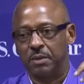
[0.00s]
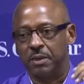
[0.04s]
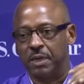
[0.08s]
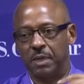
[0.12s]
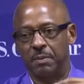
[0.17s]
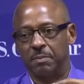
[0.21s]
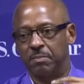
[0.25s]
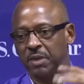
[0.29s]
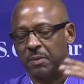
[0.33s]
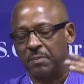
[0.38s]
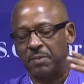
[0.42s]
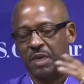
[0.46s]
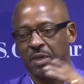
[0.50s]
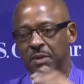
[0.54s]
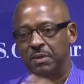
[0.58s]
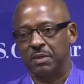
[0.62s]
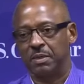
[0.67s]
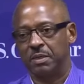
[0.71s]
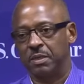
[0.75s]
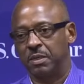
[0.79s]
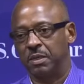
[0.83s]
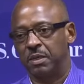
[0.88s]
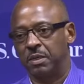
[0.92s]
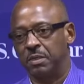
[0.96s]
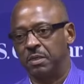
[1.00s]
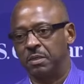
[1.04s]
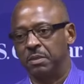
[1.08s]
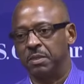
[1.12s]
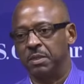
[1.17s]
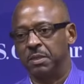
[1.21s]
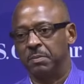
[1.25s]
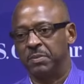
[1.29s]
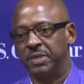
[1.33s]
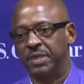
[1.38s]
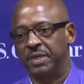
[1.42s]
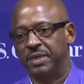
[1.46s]
I'm not
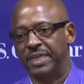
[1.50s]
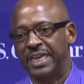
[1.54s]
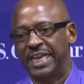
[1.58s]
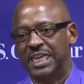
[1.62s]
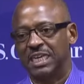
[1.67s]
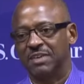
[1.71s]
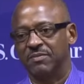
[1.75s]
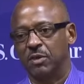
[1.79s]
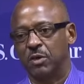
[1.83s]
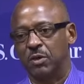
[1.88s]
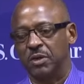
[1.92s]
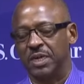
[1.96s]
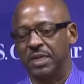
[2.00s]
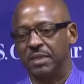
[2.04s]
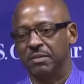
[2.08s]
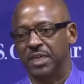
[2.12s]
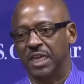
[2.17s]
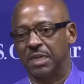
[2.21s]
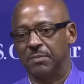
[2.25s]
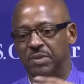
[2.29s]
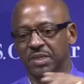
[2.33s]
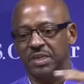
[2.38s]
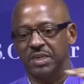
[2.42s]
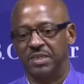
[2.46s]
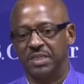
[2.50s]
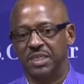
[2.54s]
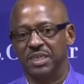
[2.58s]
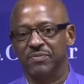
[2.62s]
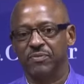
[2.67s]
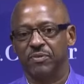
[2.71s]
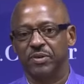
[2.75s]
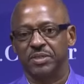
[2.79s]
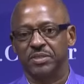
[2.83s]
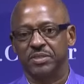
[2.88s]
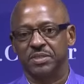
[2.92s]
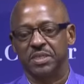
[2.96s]
being negative on anything, but the
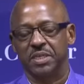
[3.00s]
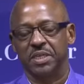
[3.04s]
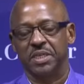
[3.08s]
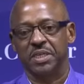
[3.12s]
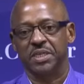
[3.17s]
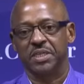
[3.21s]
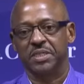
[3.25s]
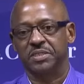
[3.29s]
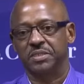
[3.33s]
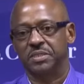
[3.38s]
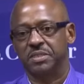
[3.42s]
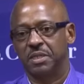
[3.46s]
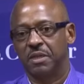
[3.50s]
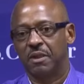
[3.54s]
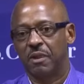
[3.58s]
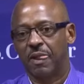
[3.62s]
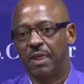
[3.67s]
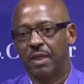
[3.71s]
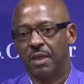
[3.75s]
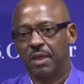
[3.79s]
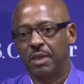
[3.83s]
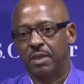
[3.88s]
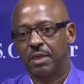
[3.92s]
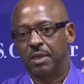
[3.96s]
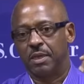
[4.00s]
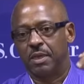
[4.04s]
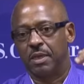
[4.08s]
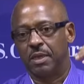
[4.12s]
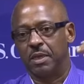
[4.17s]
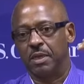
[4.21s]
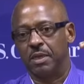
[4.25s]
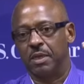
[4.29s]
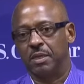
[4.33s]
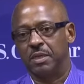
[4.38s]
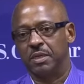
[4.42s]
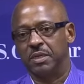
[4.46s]
difference is
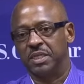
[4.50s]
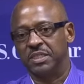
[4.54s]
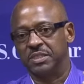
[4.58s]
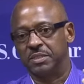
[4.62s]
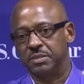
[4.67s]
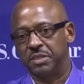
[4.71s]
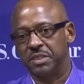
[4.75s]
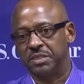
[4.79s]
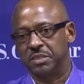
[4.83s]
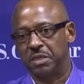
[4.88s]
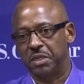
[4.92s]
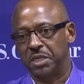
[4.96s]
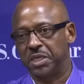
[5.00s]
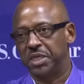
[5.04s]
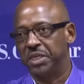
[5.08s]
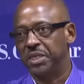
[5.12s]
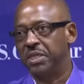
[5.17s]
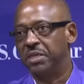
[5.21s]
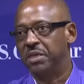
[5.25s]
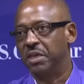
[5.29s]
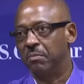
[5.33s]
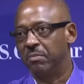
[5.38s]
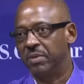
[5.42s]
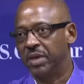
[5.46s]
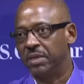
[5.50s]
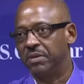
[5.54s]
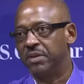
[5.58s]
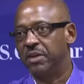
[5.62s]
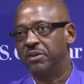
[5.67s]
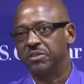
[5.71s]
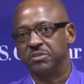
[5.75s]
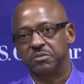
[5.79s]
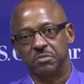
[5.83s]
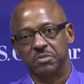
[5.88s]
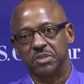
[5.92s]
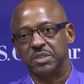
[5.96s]
this league. I mean, there
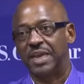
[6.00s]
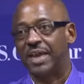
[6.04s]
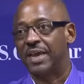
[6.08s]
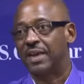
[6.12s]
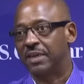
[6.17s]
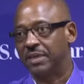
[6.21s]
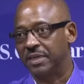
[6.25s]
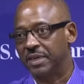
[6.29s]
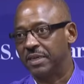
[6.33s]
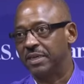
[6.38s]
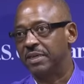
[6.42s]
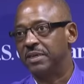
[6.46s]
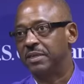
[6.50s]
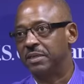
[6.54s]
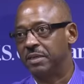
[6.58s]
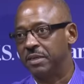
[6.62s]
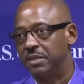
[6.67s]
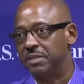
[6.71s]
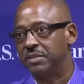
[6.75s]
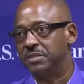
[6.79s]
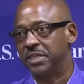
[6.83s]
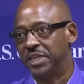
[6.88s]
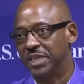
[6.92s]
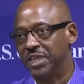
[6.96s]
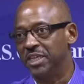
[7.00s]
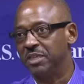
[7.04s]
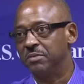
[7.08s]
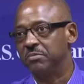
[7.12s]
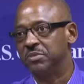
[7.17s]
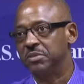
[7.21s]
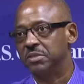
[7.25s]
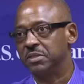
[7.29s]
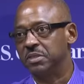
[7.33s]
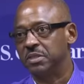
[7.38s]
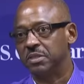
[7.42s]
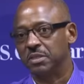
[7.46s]
are some talented
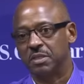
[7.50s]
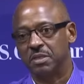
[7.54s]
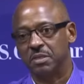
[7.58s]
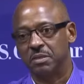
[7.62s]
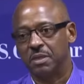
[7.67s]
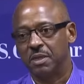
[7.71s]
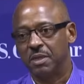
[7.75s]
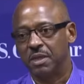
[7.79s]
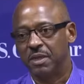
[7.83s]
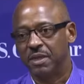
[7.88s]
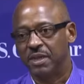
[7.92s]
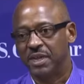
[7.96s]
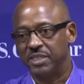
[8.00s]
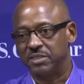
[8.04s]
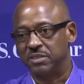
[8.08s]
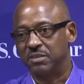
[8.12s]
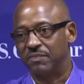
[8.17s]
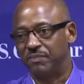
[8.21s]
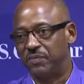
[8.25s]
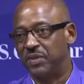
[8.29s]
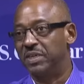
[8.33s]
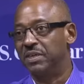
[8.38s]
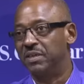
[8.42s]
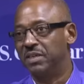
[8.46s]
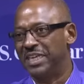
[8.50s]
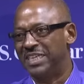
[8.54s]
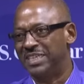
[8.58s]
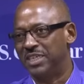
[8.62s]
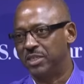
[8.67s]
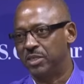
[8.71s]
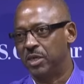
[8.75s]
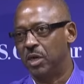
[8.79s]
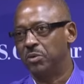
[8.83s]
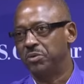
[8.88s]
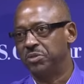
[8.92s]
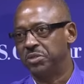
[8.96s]
teams. It's a fun league to
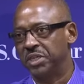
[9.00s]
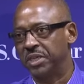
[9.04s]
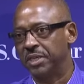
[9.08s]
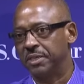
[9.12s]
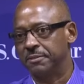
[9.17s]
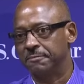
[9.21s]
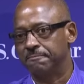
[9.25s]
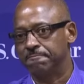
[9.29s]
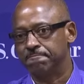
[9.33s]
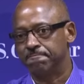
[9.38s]
coach in.